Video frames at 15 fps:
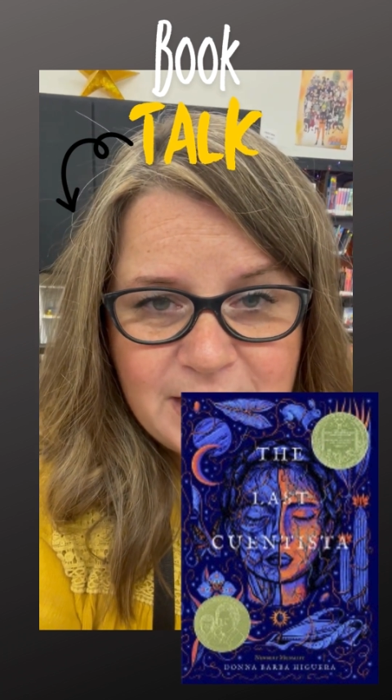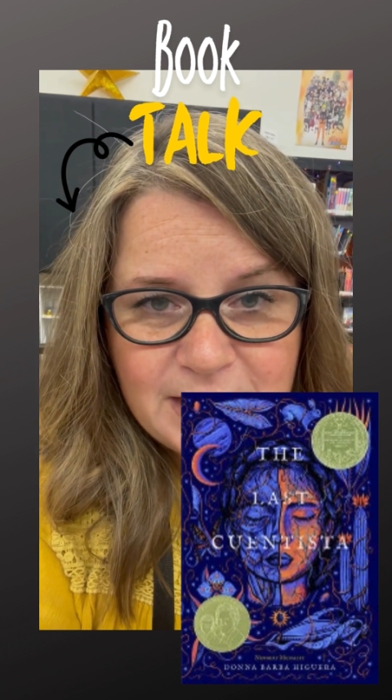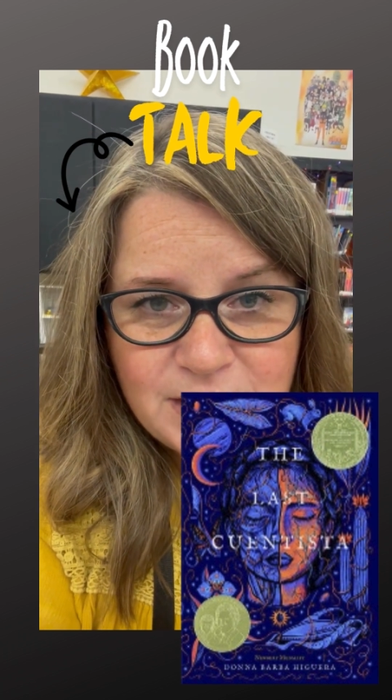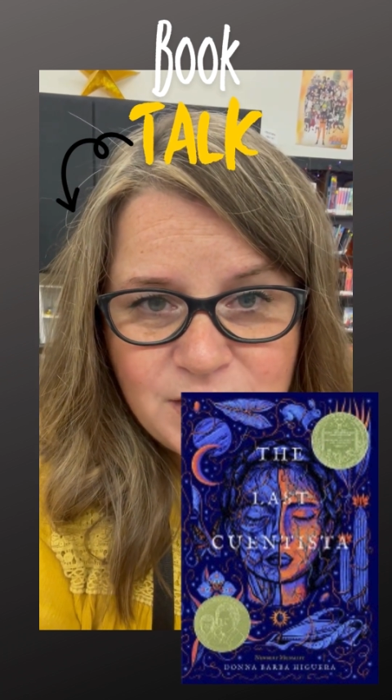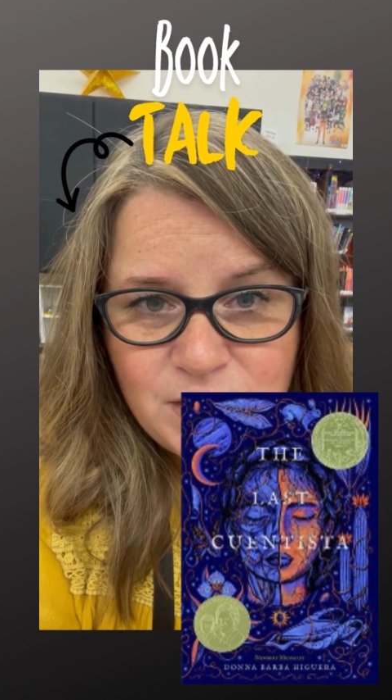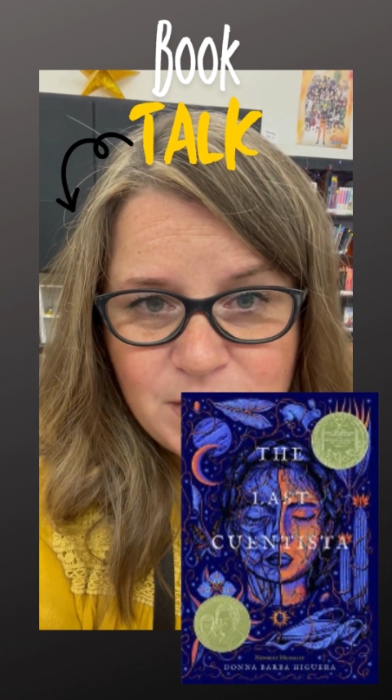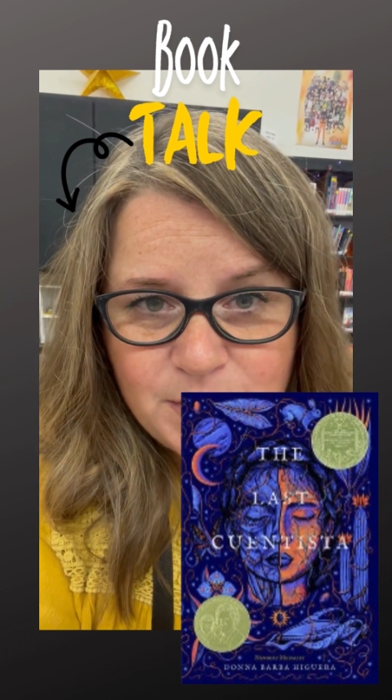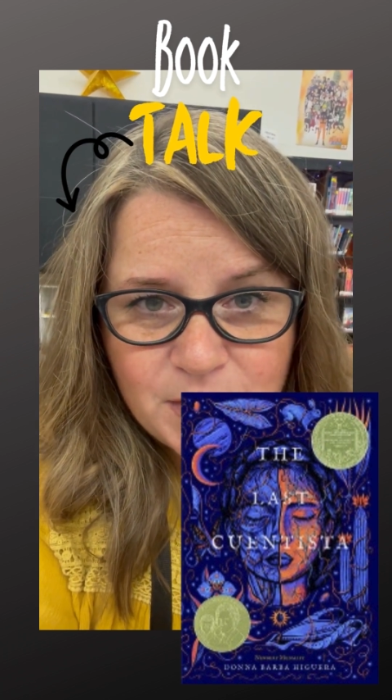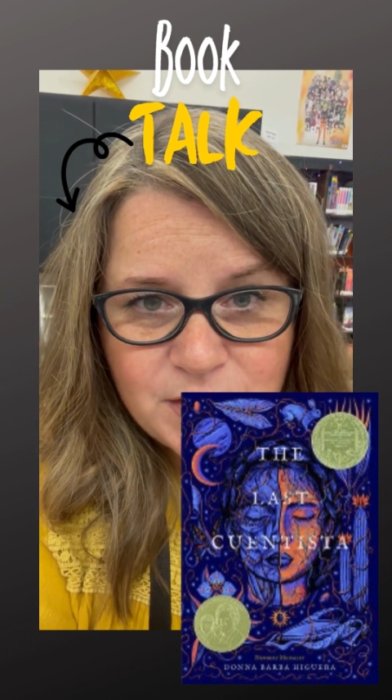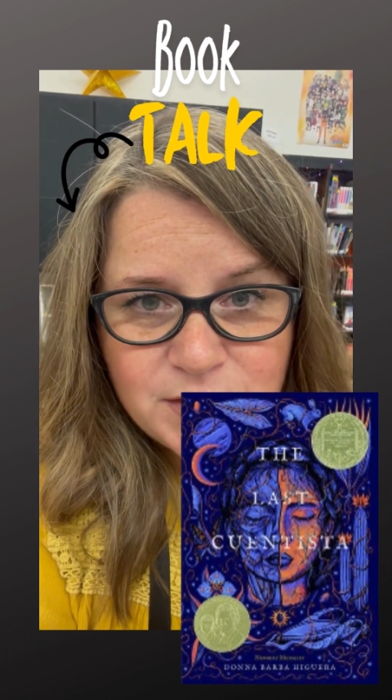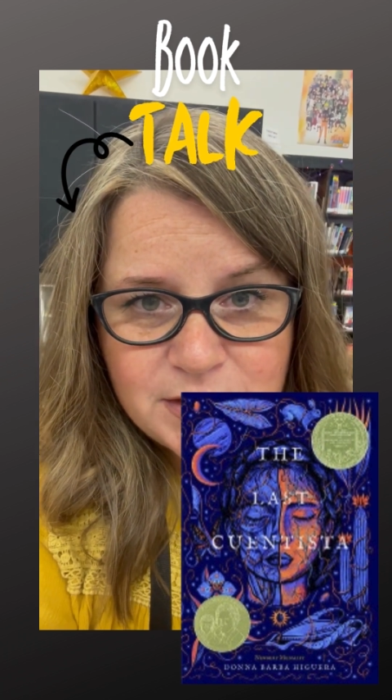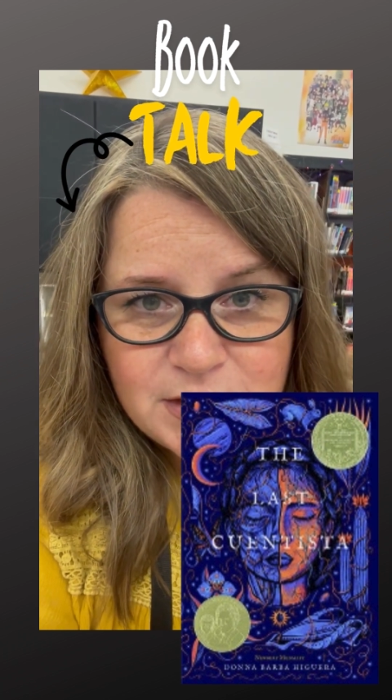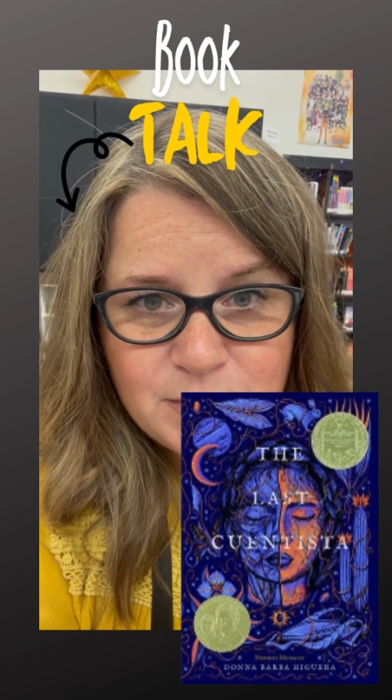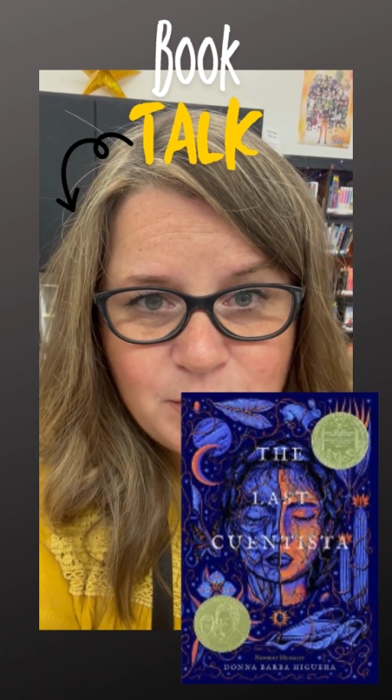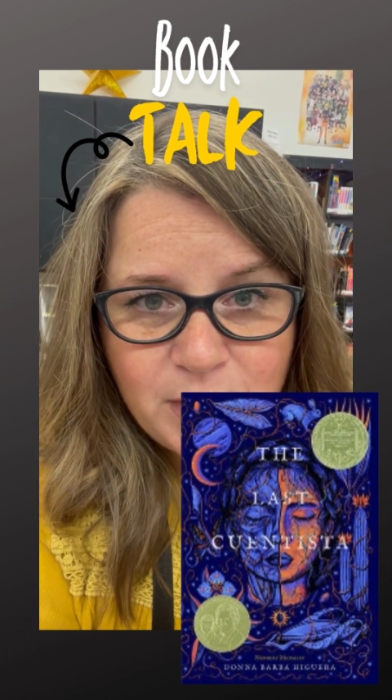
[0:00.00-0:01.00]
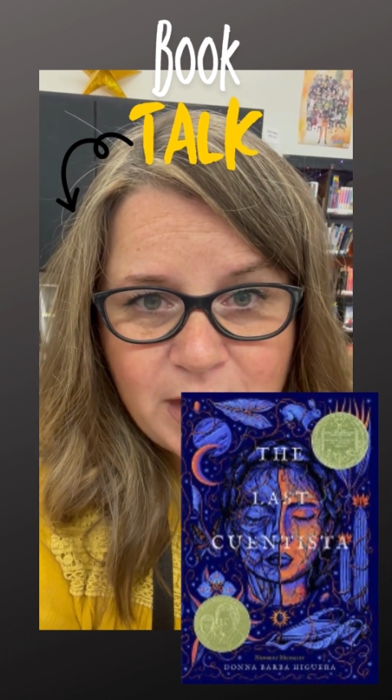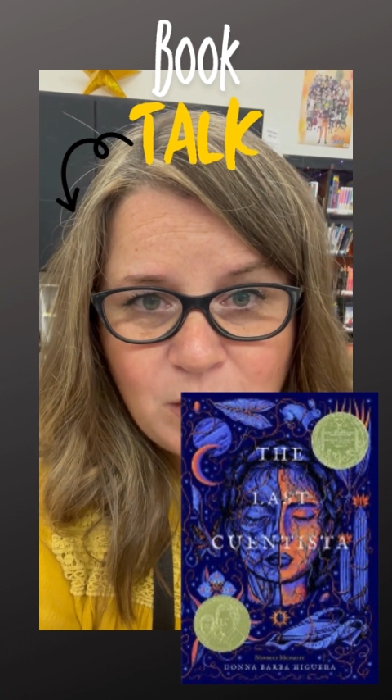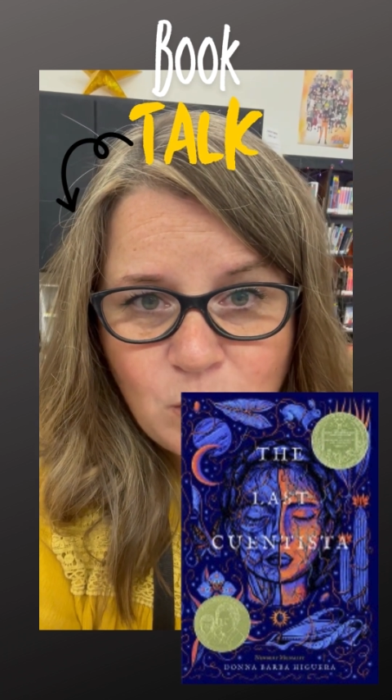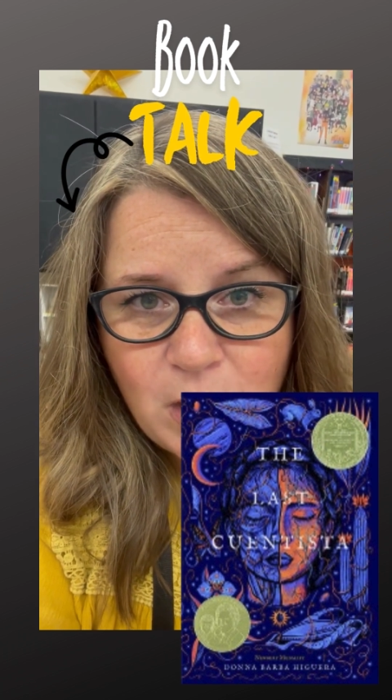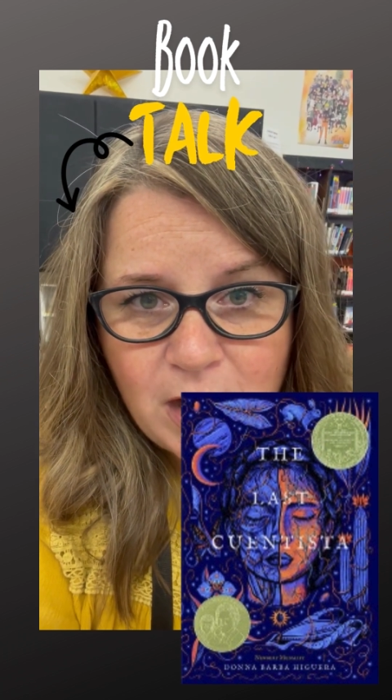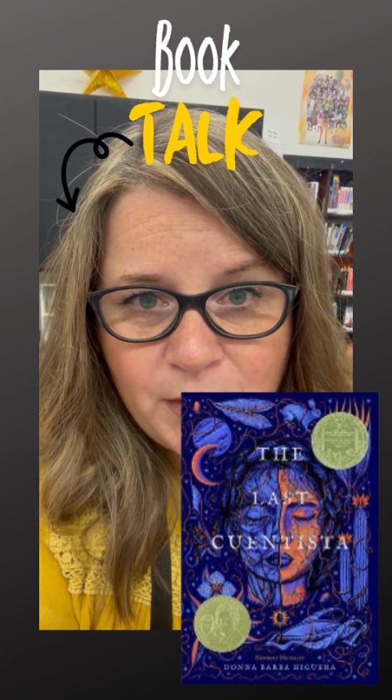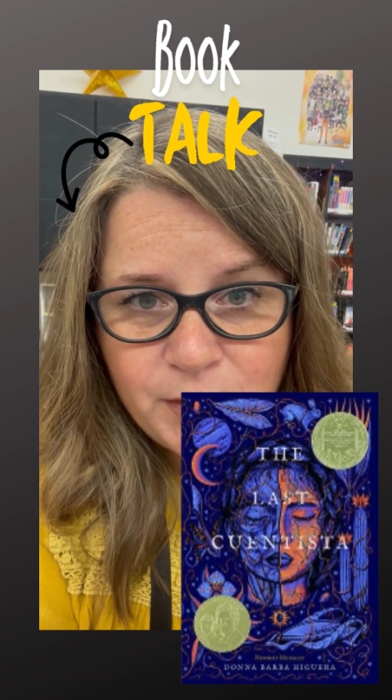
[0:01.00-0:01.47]
into the person's brain
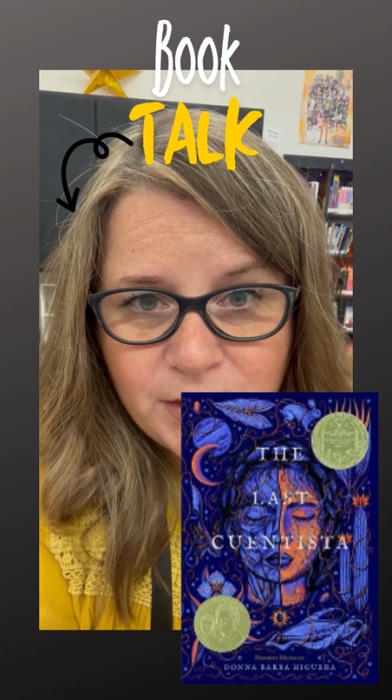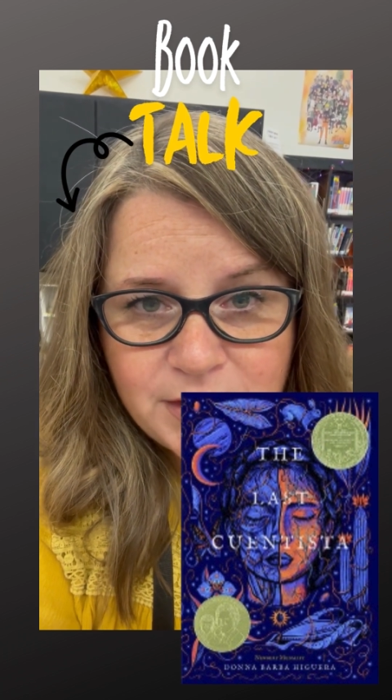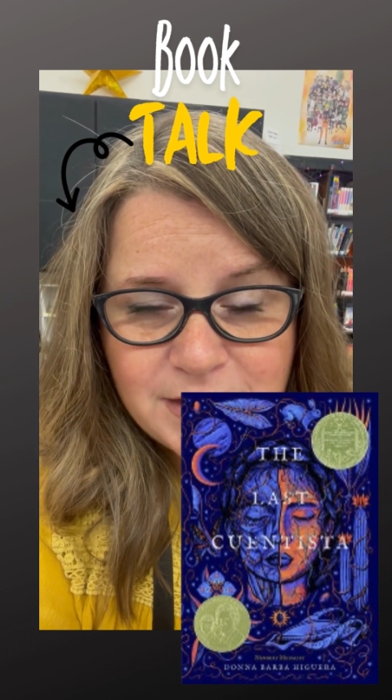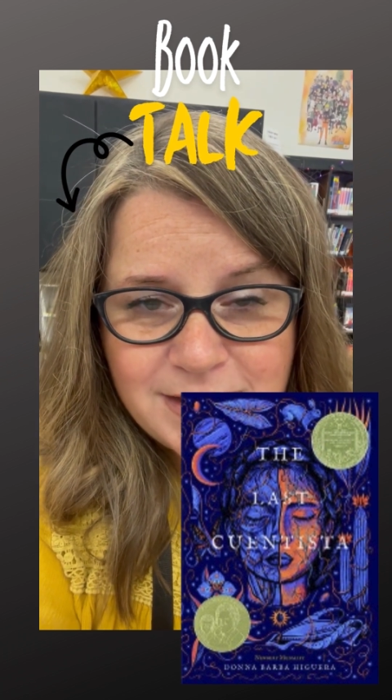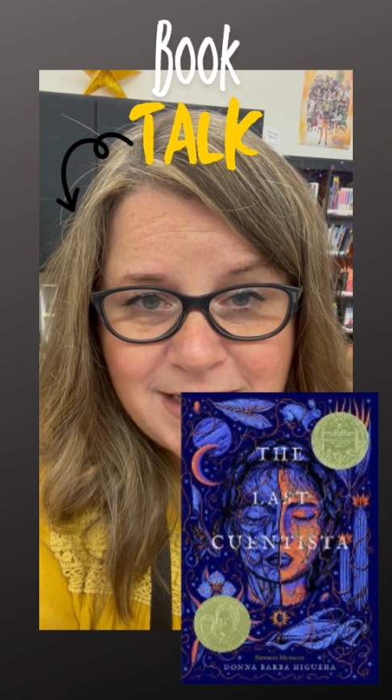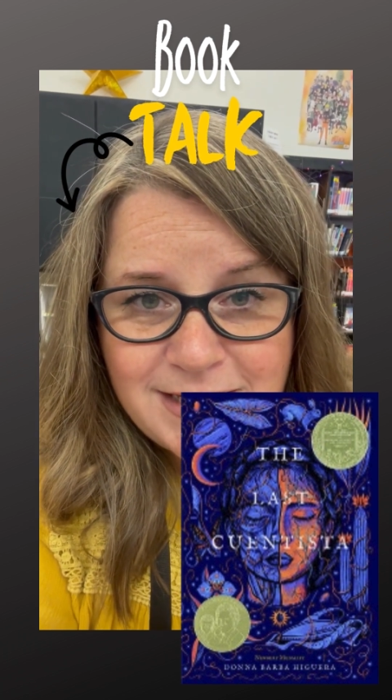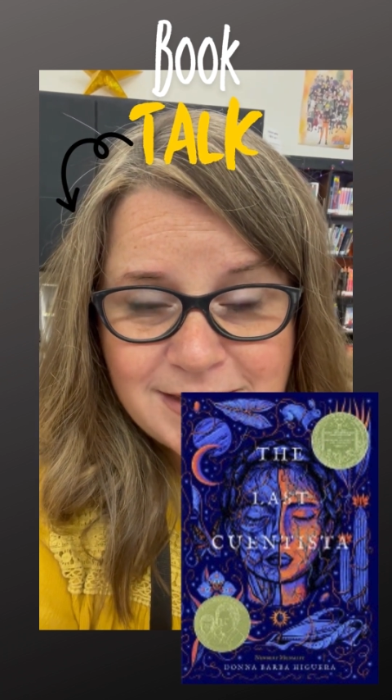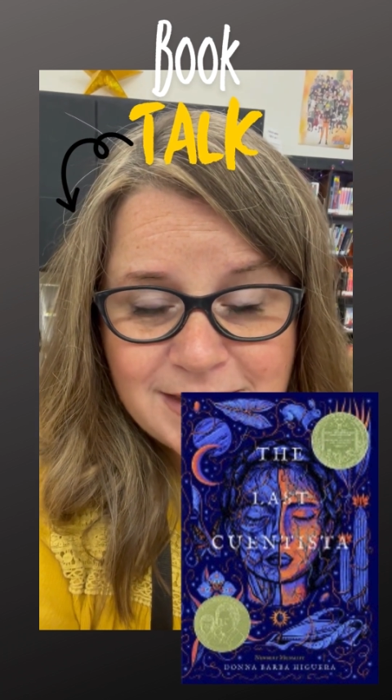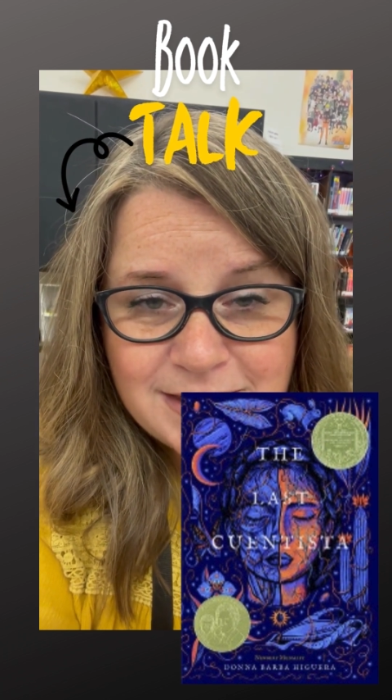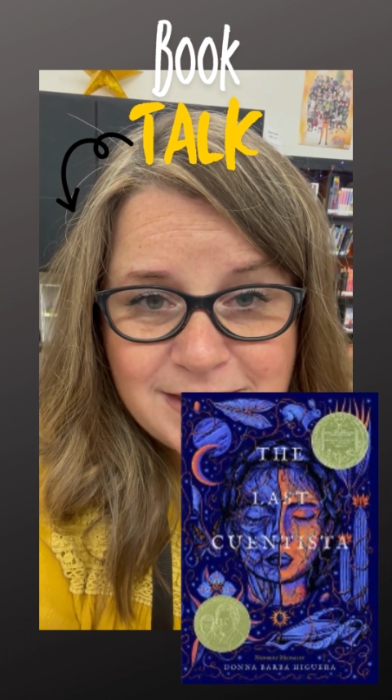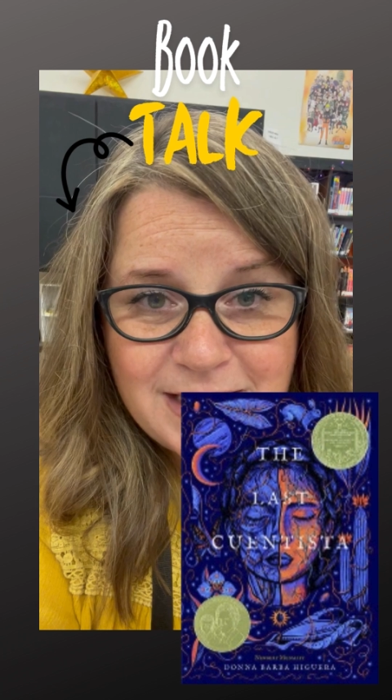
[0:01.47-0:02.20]
while they're in stasis,